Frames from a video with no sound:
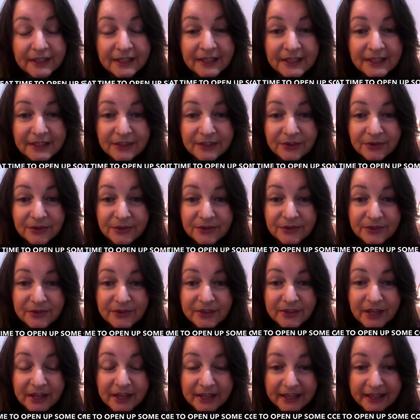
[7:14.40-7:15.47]
you know,
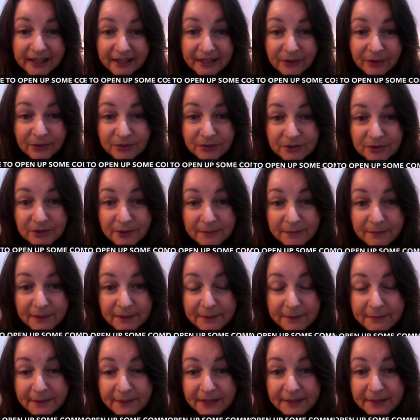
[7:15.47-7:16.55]
there can also be
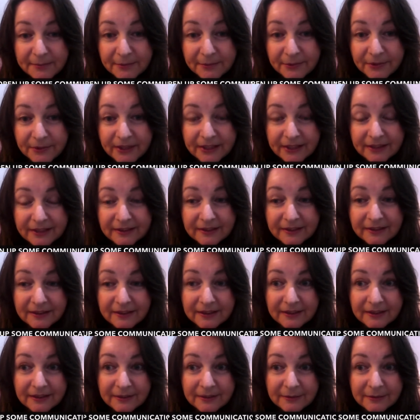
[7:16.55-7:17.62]
people that
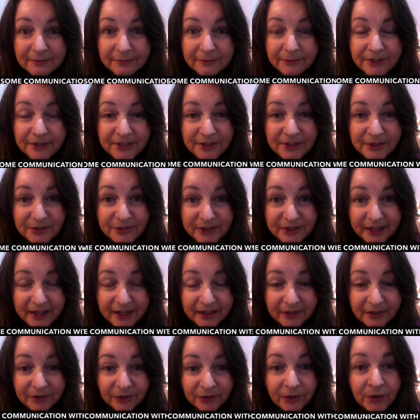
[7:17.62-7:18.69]
bring you
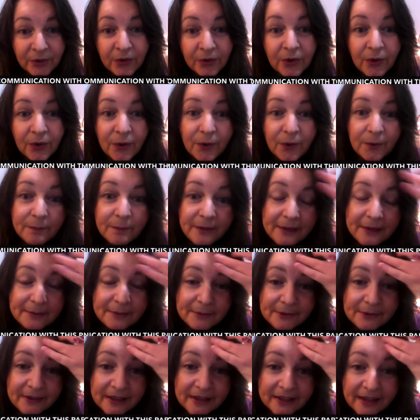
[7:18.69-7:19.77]
down, or
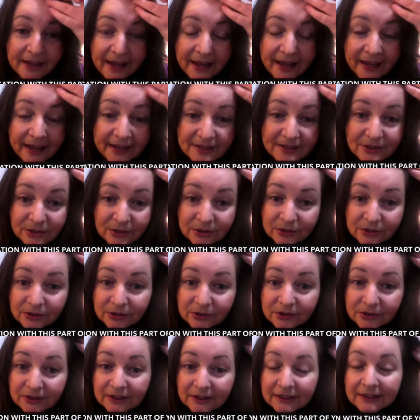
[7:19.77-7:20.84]
people that
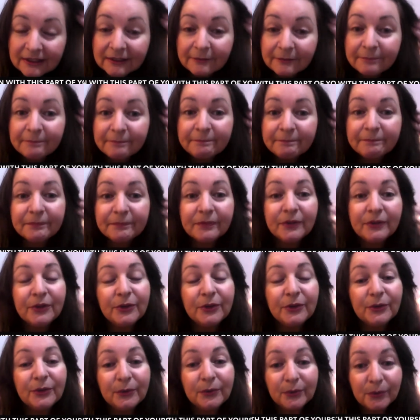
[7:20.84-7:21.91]
hassle
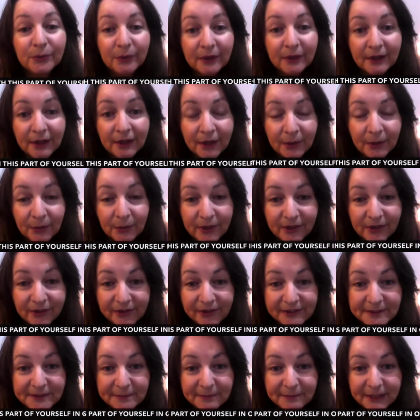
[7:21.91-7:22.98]
you, whether it's